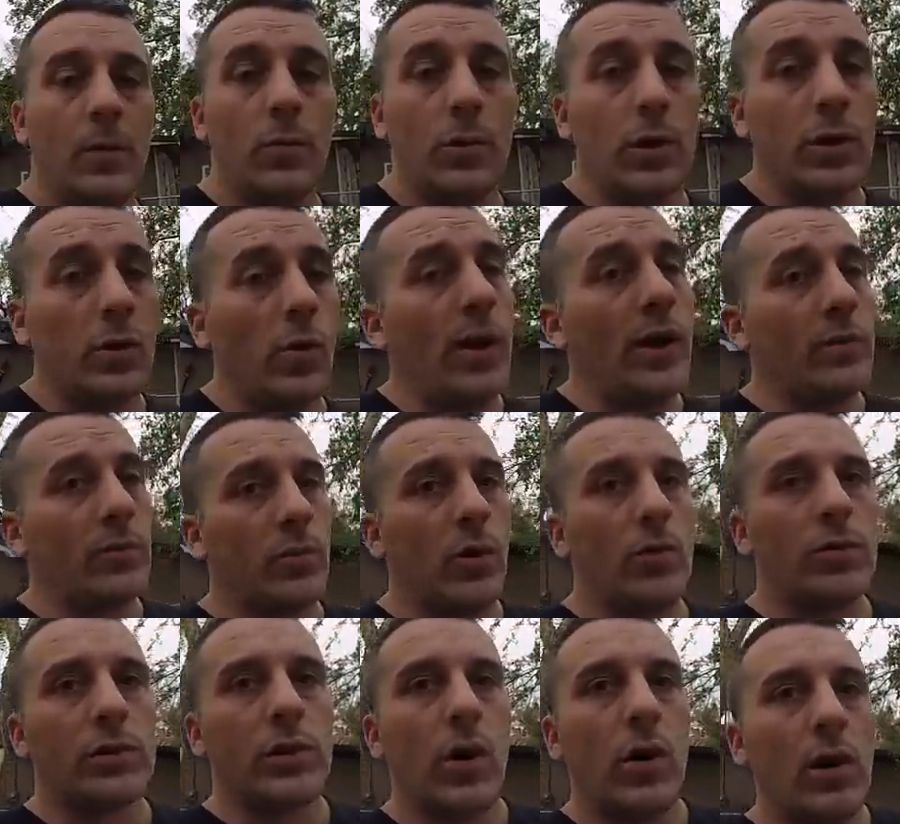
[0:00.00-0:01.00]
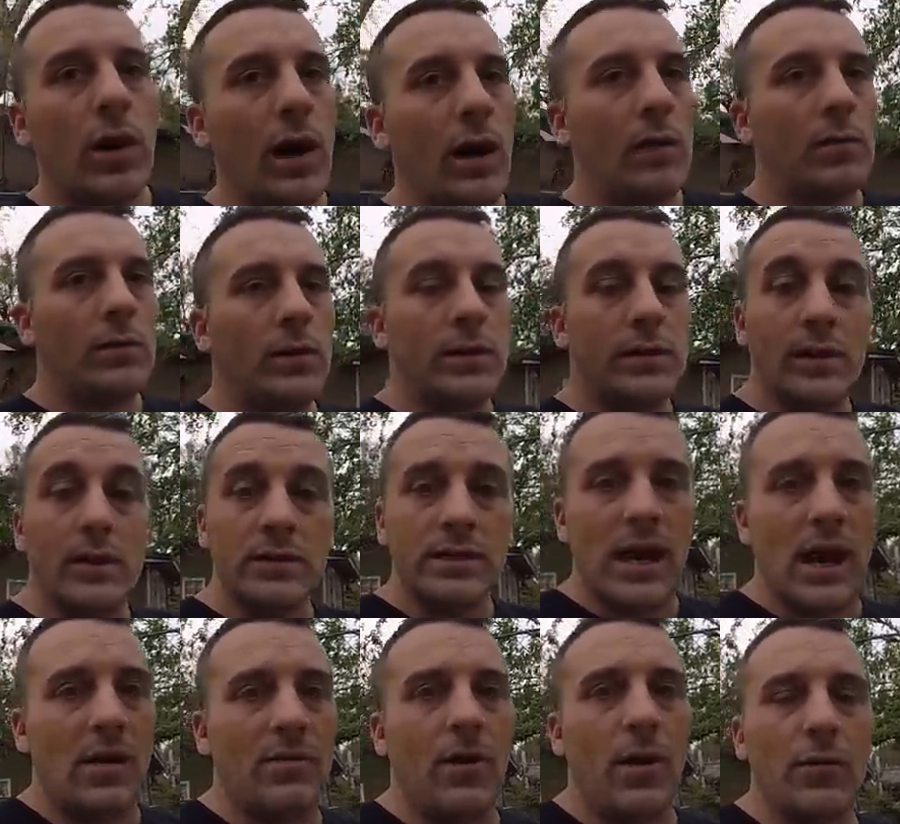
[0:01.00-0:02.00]
We're gonna go ahead and roll the car out. It doesn't
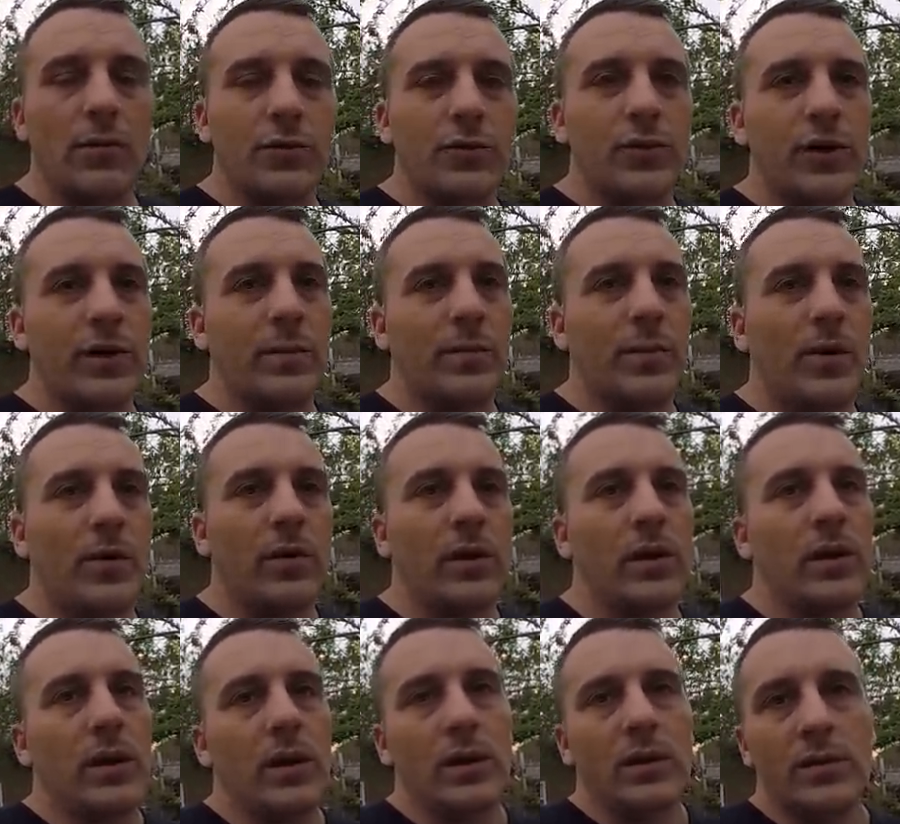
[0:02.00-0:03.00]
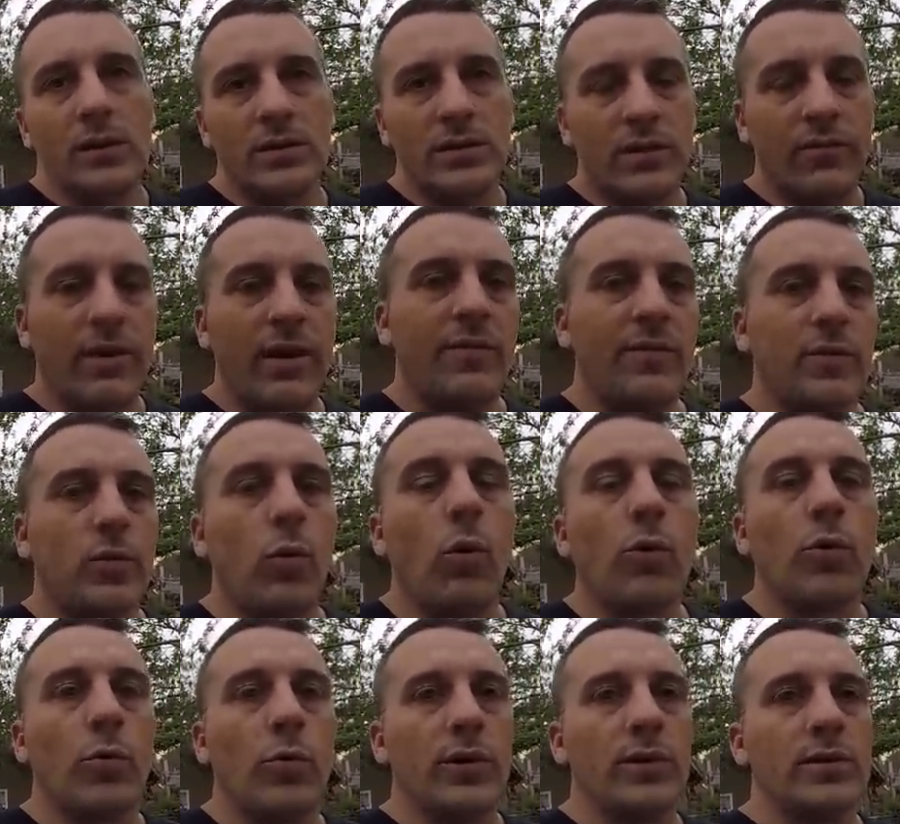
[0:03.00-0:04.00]
have all the trim on it. Doesn't even have the
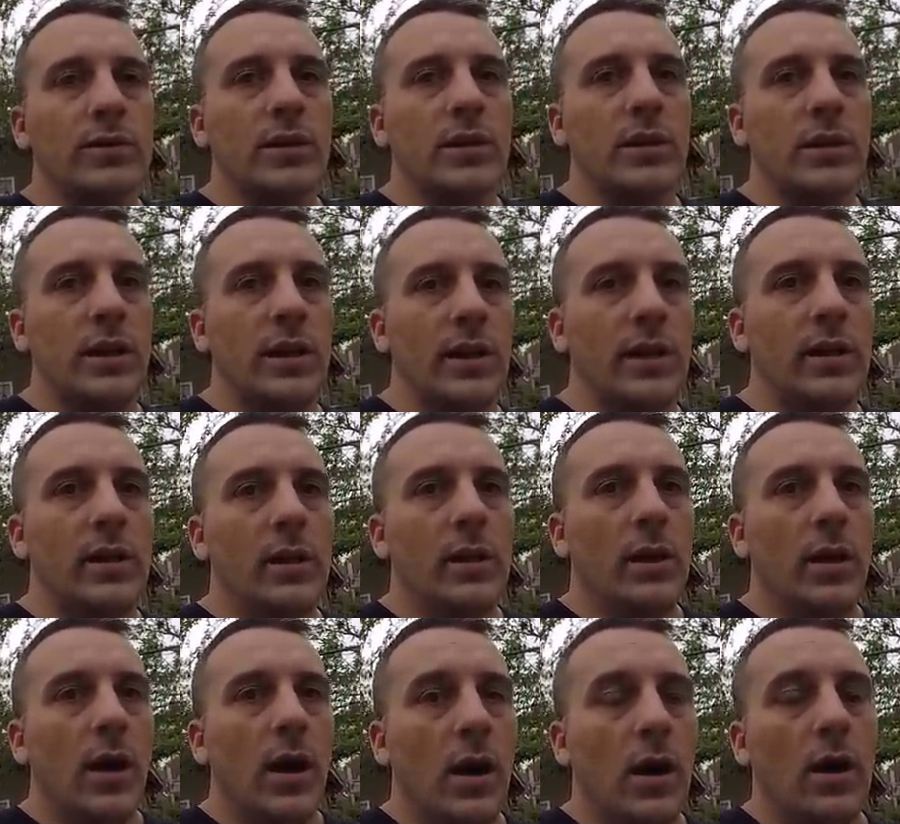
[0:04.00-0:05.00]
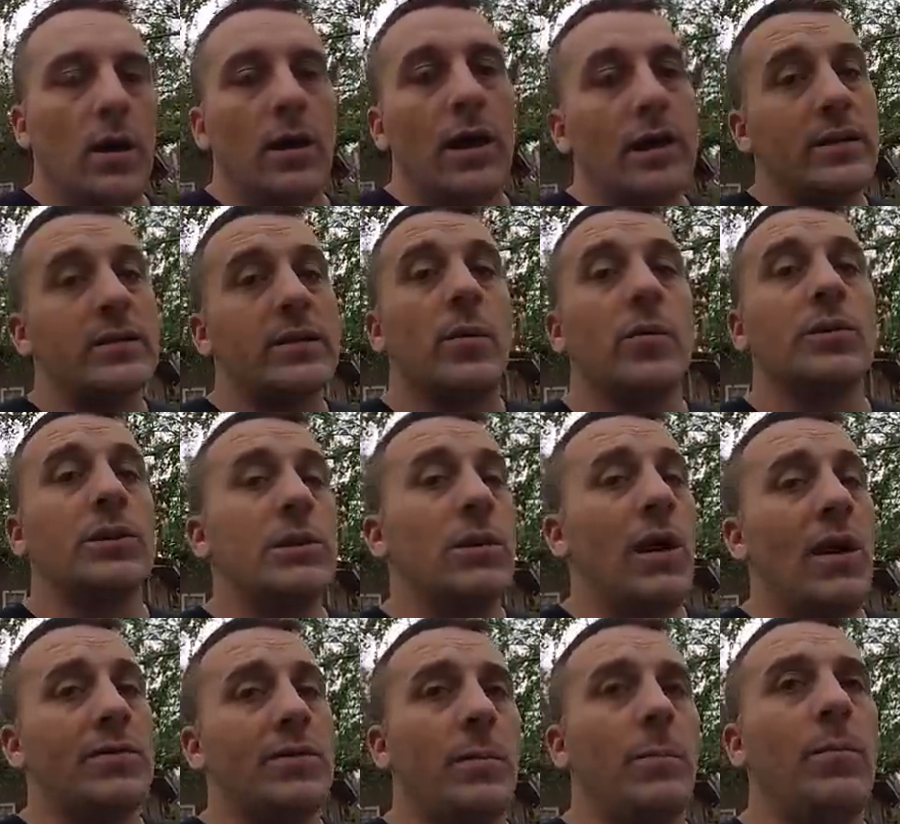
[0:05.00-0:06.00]
quarter windows in it yet. Like I said, we still
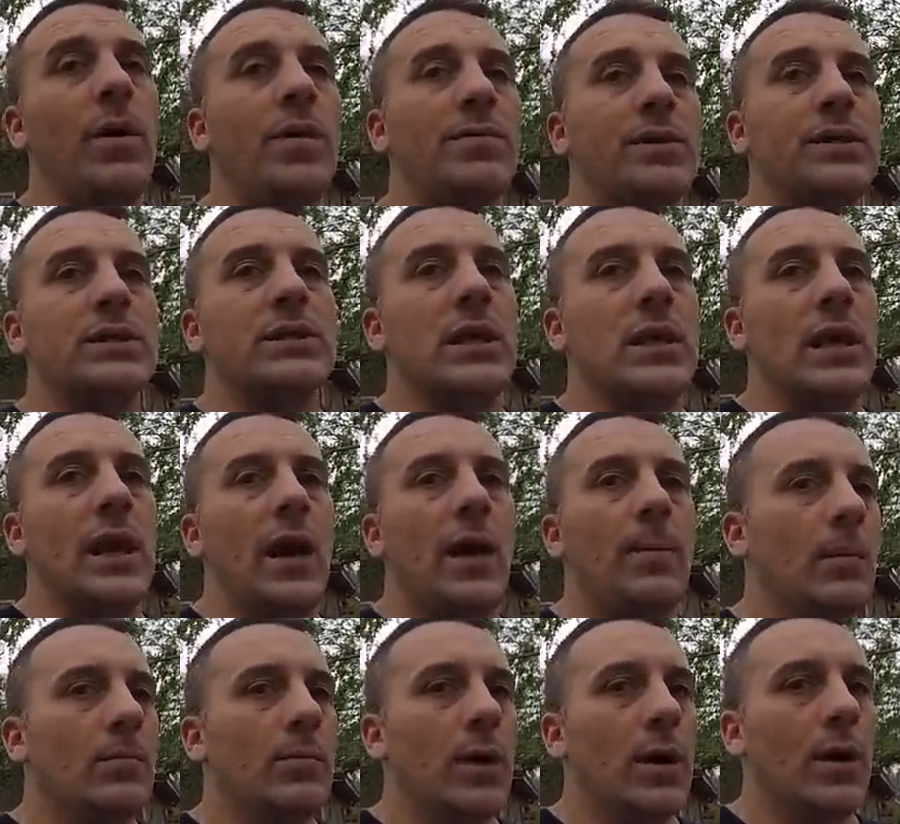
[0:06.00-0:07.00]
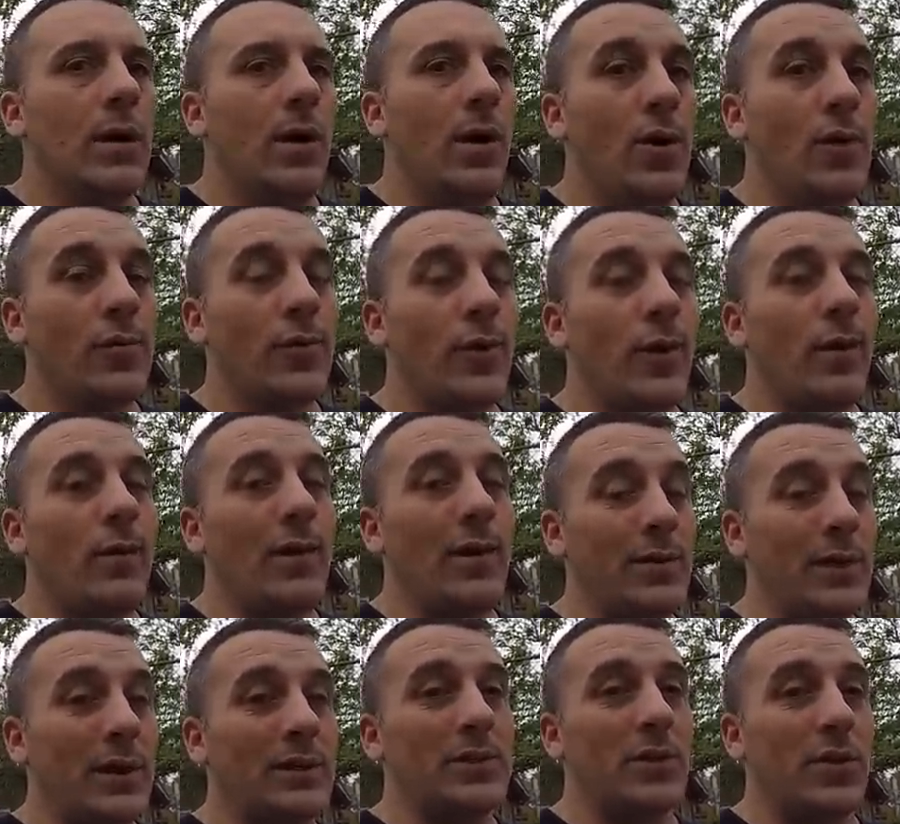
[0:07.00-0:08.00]
have to buff this thing out, but overall, I
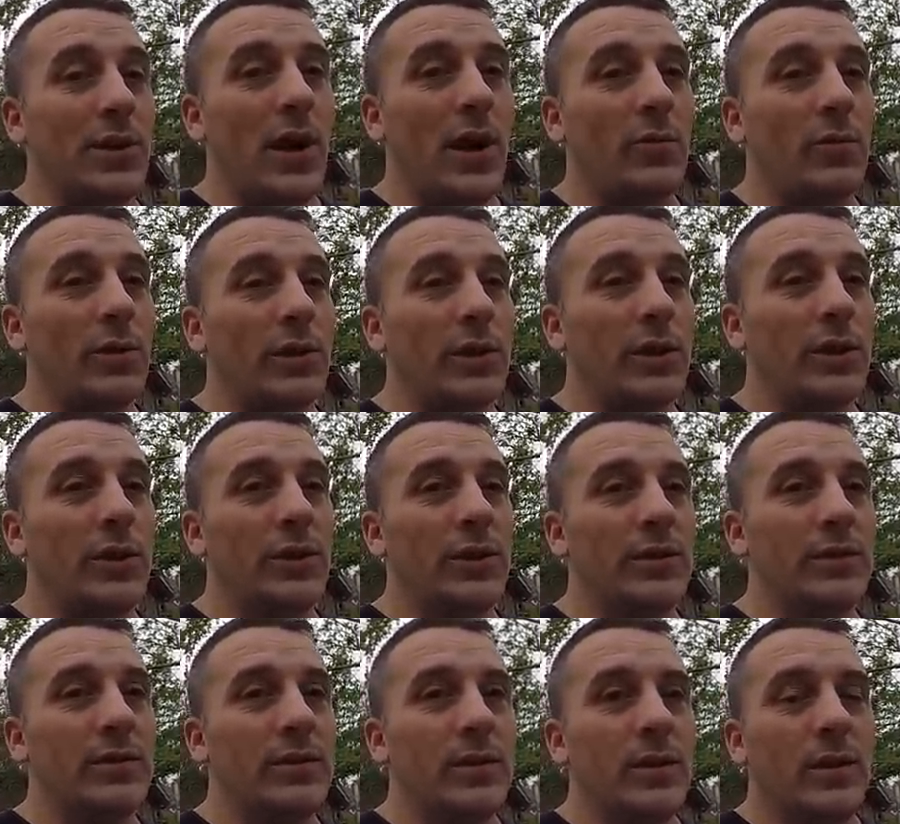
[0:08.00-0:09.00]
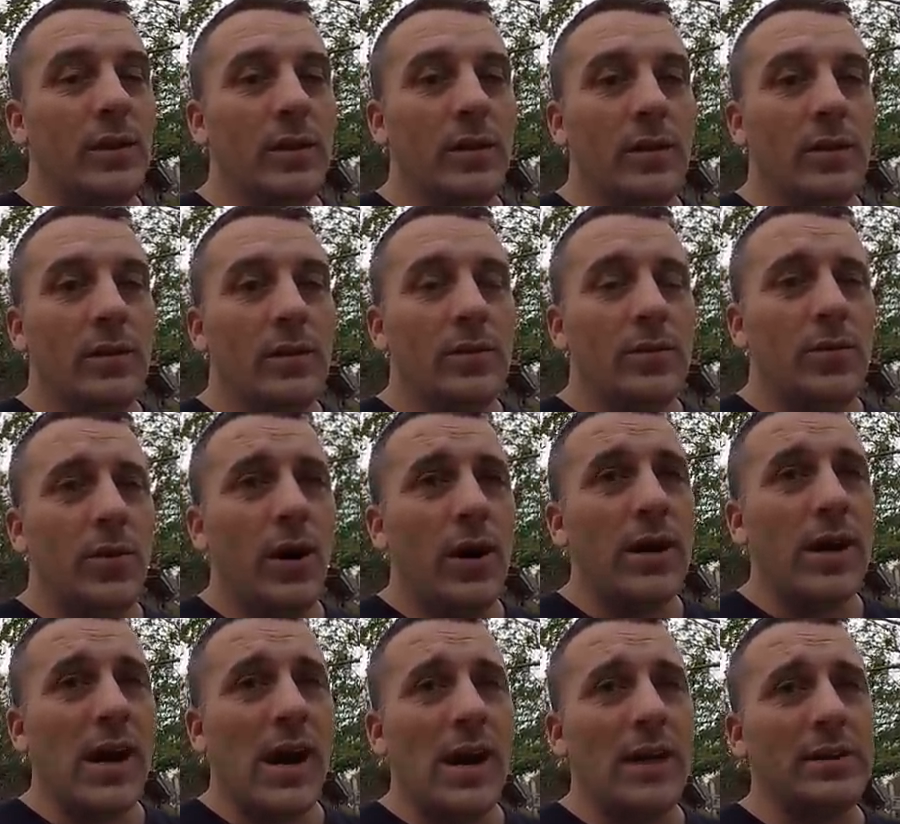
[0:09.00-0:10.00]
think it turned out really good. All
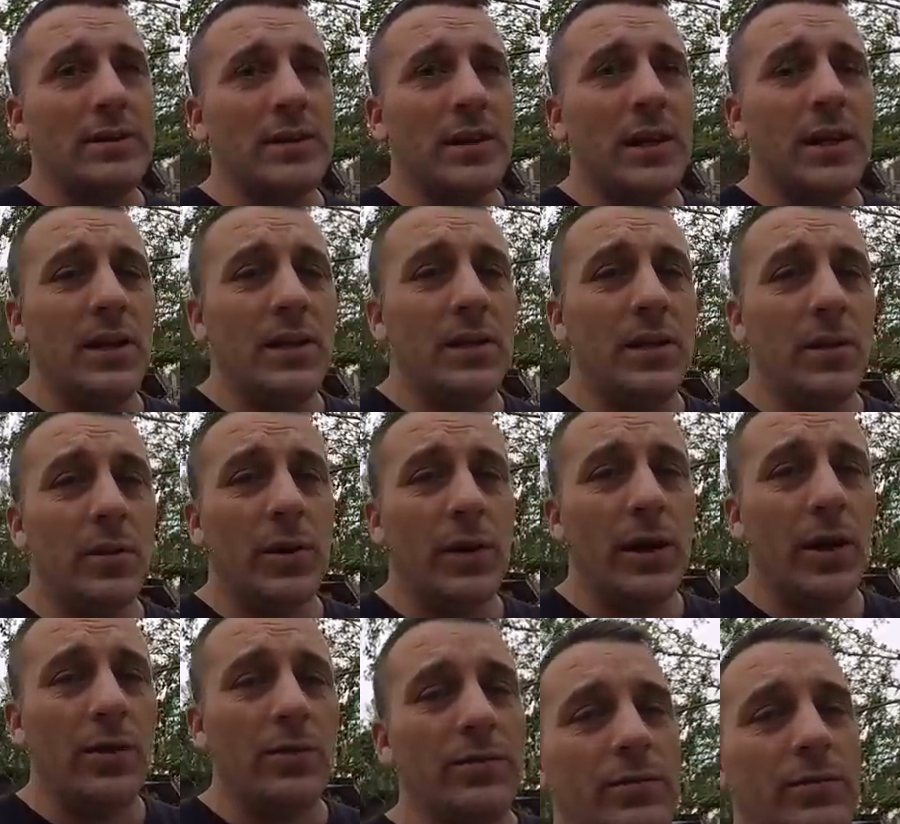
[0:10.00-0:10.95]
right, guys, here we go.